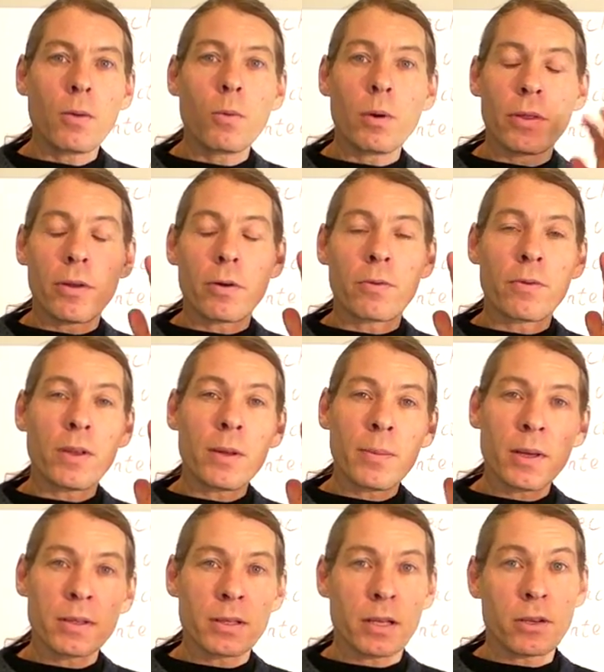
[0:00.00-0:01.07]
with your
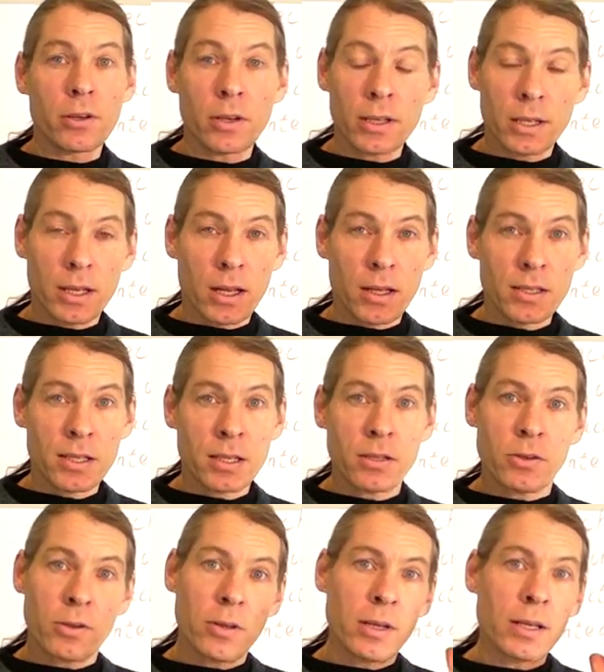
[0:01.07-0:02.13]
female-centered
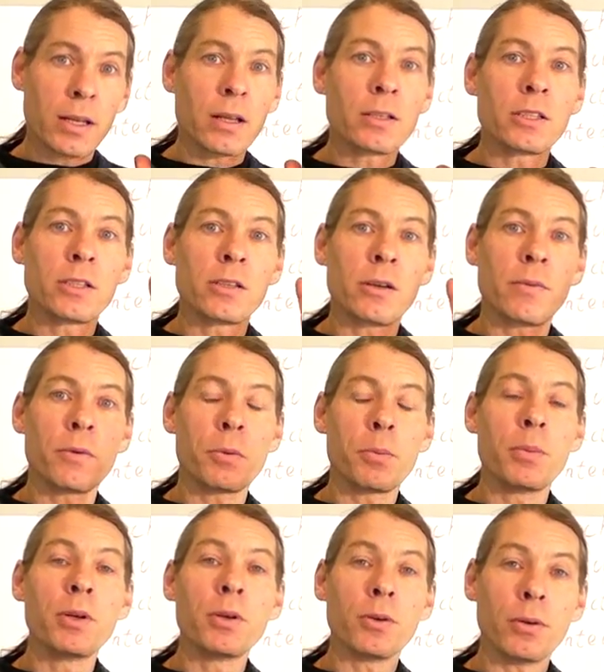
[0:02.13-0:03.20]
intelligence or the intelligence of your
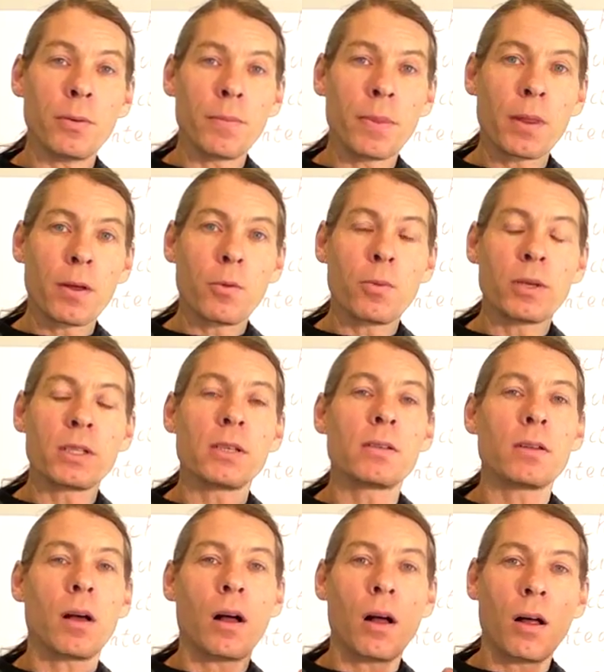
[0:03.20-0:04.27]
moon, which is
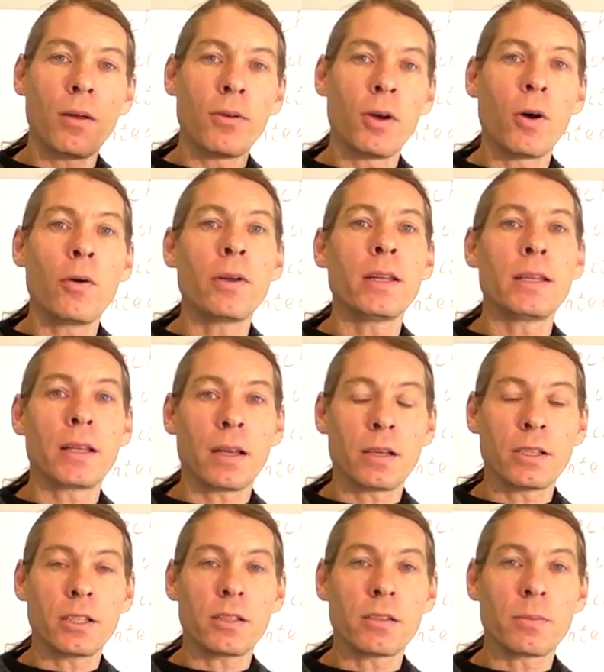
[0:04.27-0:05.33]
the all-knowing
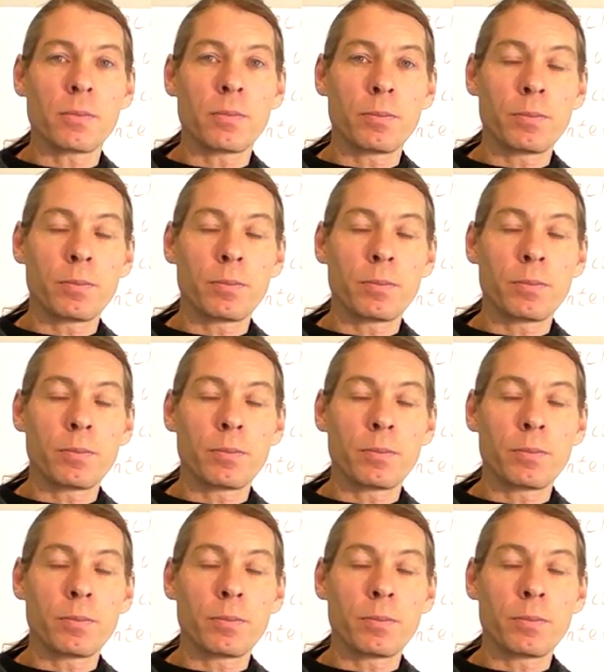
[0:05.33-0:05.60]
intelligence.